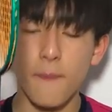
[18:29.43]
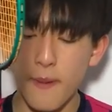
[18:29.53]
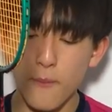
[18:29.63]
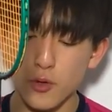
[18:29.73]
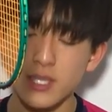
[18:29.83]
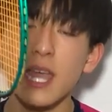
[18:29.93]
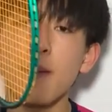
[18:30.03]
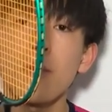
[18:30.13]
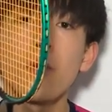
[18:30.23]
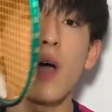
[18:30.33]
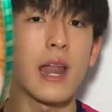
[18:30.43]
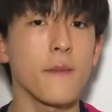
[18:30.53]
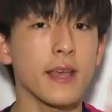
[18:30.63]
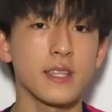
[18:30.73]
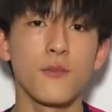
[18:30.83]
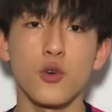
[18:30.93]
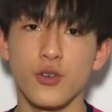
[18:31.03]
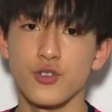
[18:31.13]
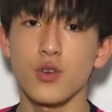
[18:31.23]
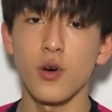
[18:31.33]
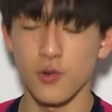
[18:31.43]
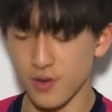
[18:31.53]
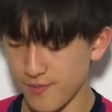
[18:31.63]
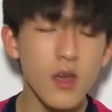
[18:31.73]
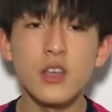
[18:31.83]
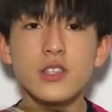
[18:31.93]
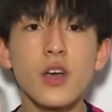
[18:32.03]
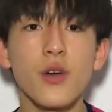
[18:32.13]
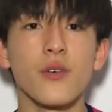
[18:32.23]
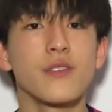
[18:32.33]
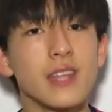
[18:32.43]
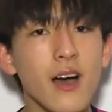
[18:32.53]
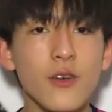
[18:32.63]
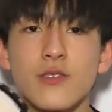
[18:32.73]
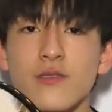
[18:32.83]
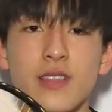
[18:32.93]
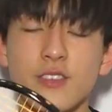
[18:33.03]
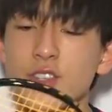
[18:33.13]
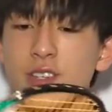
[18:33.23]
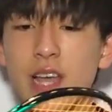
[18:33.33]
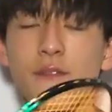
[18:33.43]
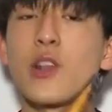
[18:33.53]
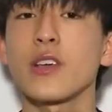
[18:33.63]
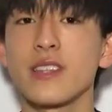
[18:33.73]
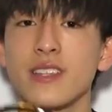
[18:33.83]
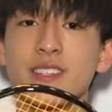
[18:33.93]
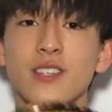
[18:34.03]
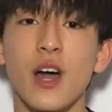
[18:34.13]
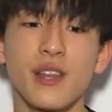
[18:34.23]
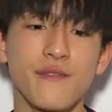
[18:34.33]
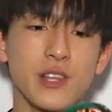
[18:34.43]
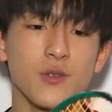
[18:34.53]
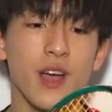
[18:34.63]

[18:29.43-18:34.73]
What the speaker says: a bit more stable and it makes it more controlled. So now let's just have a look at the design of this